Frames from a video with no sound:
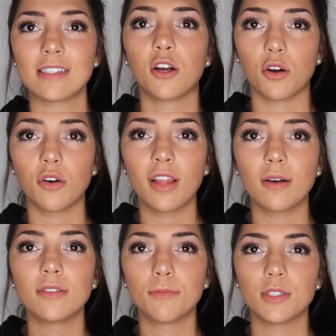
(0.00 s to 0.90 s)
The girl
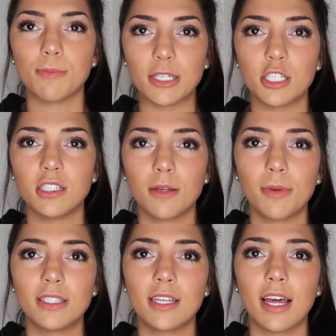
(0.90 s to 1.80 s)
that was messaging
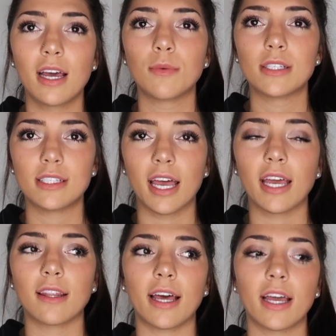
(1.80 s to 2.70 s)
me today was
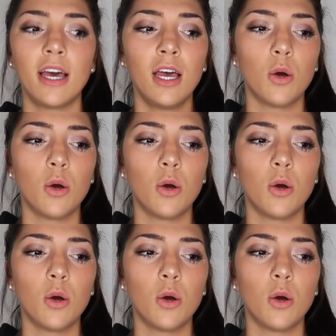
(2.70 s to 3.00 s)
saying, like,